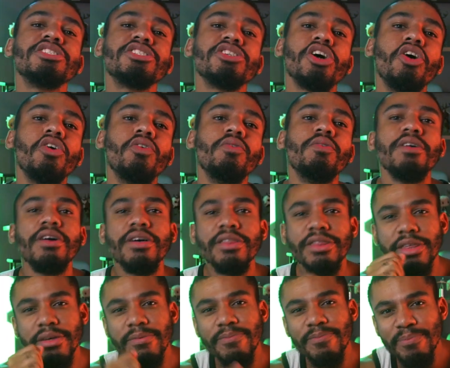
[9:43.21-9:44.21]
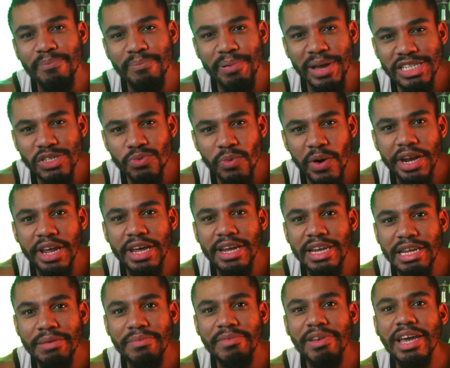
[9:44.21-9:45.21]
So the best way to
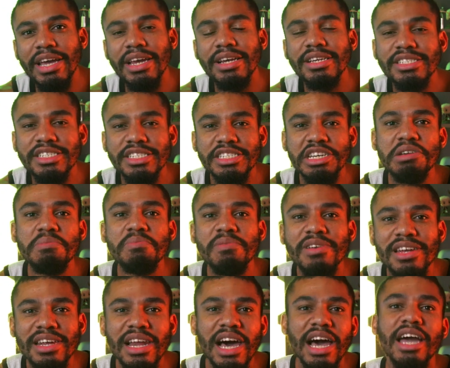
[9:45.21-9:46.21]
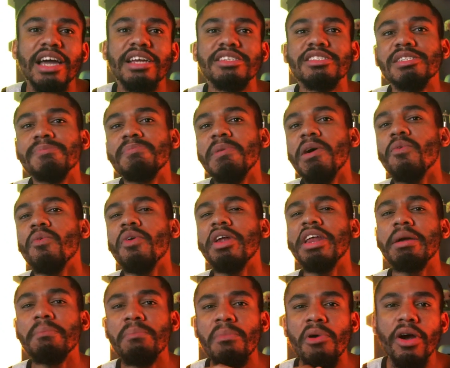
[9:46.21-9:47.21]
eliminate cheap clients is by
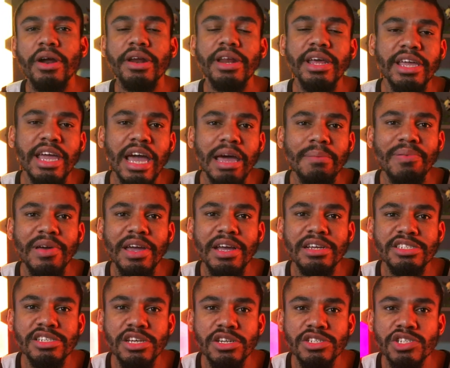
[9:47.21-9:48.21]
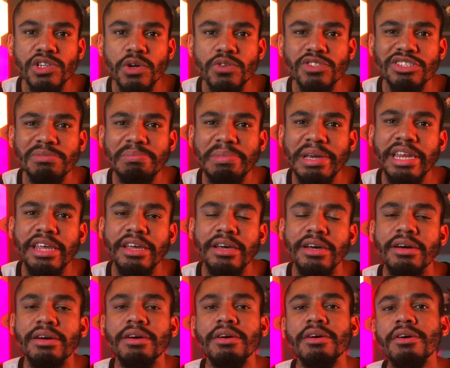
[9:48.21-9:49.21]
running marketing campaigns on social
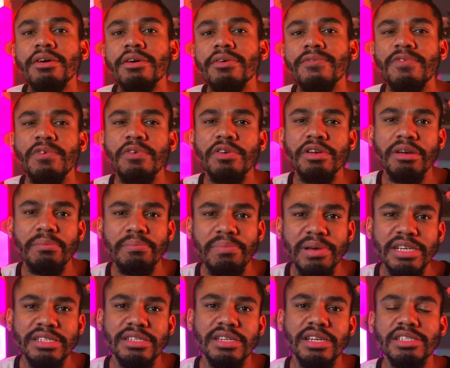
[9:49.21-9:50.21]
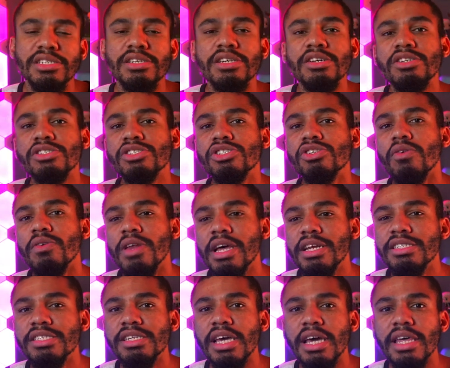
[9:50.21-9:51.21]
media for your business. So
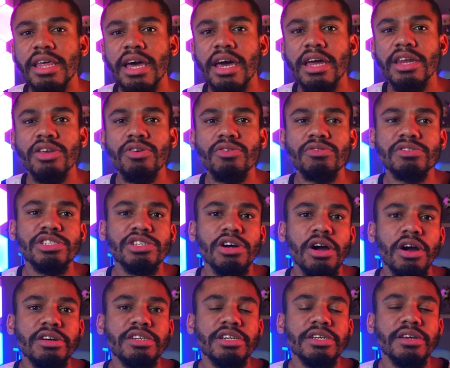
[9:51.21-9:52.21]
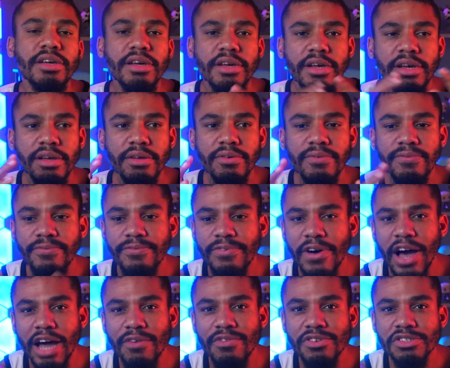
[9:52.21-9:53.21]
let's say that you're charging
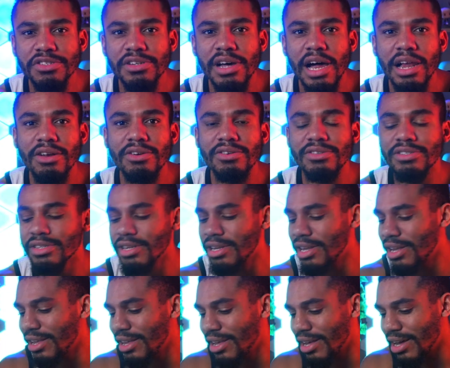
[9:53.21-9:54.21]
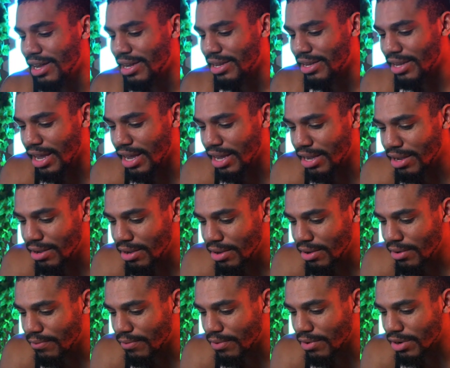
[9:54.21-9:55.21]
$500 a day
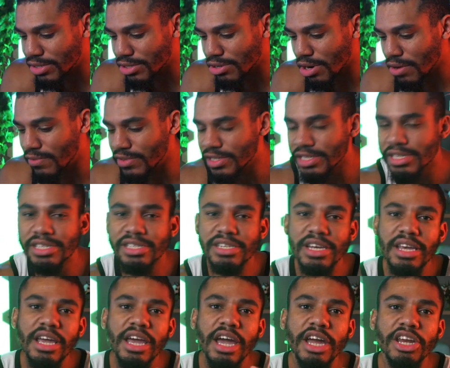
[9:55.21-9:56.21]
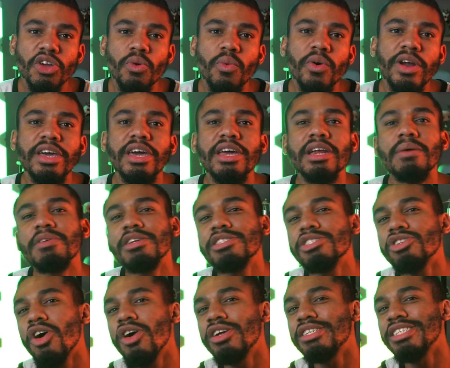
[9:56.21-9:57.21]
for your services, and you want to get up to
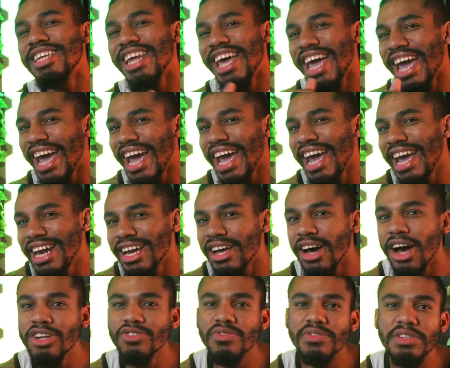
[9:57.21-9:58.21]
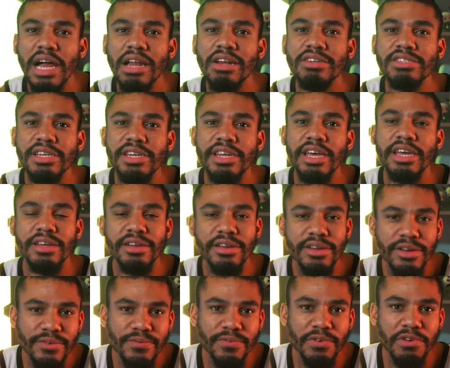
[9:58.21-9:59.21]
charging $800 a day
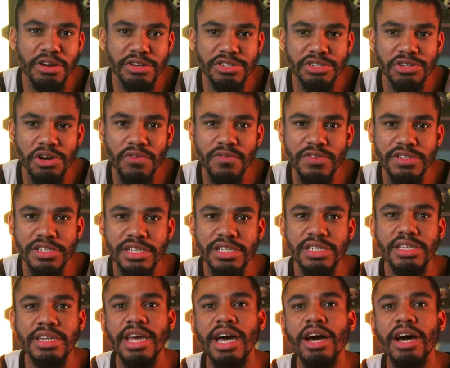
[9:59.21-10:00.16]
for your services.